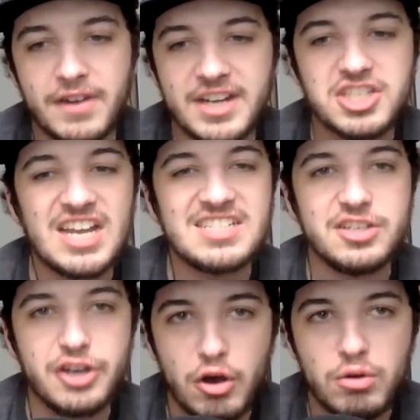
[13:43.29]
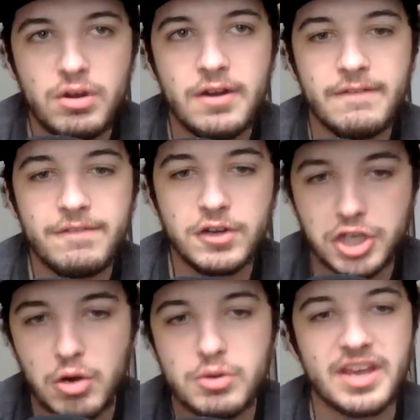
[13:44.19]
franchise known for
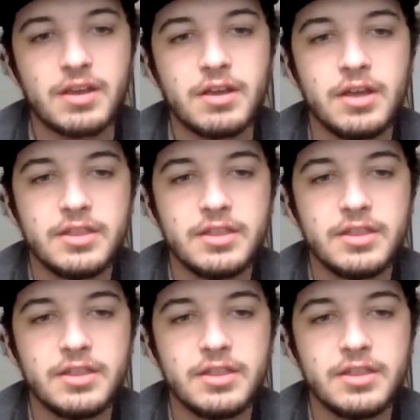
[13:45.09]
choking.